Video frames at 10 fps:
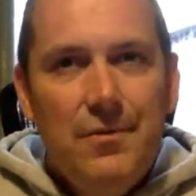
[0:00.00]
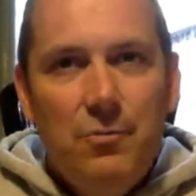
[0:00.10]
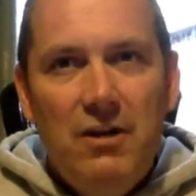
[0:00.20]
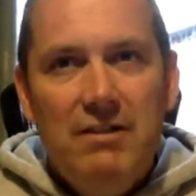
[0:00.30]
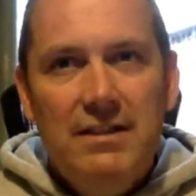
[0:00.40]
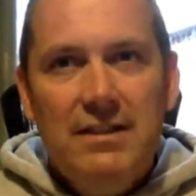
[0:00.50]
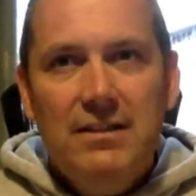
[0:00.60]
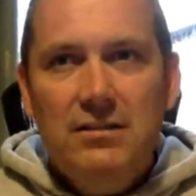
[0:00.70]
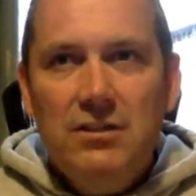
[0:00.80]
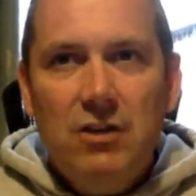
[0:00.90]
where I
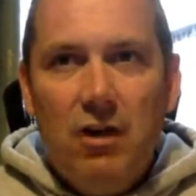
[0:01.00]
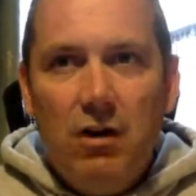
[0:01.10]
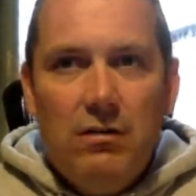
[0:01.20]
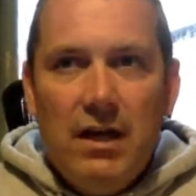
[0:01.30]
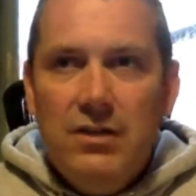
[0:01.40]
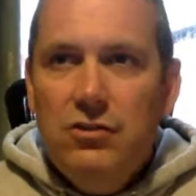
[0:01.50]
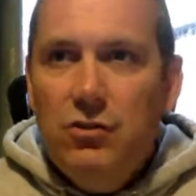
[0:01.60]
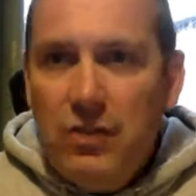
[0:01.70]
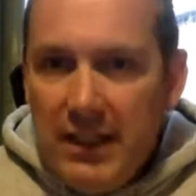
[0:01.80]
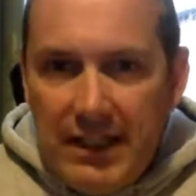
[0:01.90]
didn't start
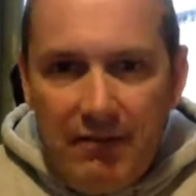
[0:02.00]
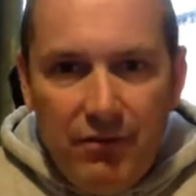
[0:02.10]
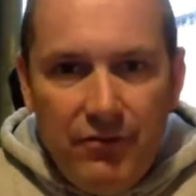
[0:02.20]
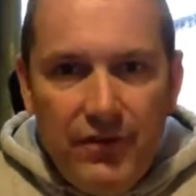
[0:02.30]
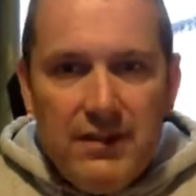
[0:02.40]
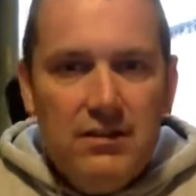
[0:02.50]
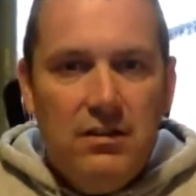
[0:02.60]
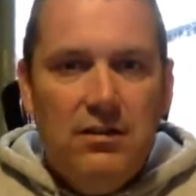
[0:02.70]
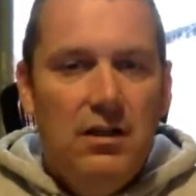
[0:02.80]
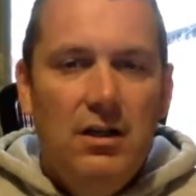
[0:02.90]
enjoying everything to,